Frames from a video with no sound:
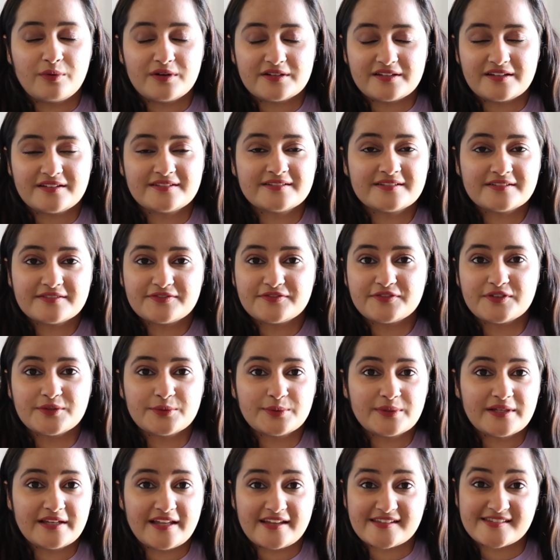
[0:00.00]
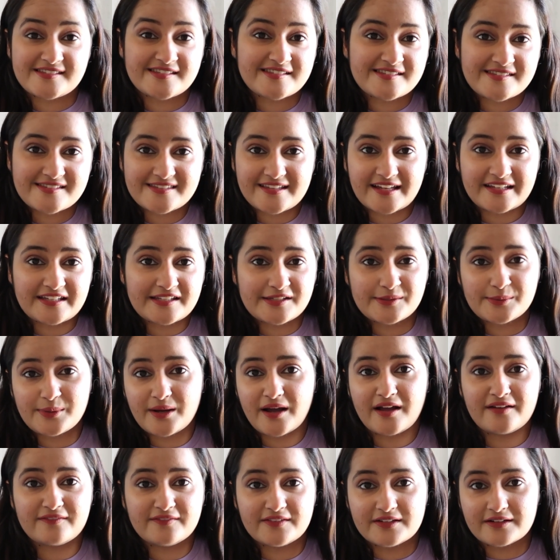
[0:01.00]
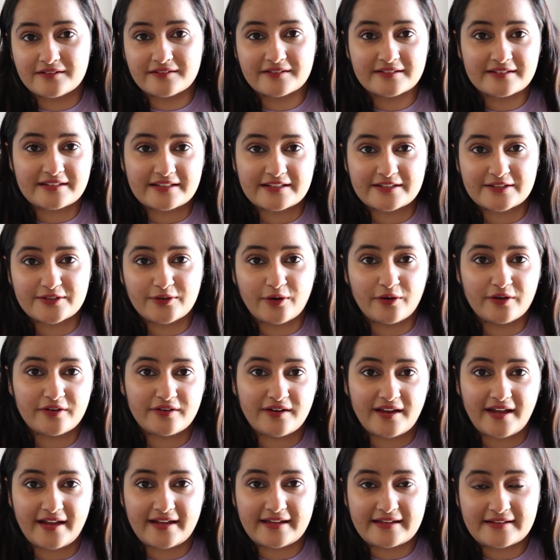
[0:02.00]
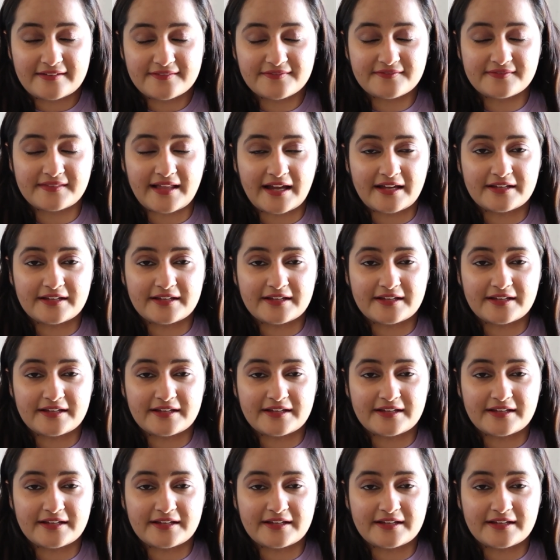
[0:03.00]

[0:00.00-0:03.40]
what are the few lessons that you have learned in your life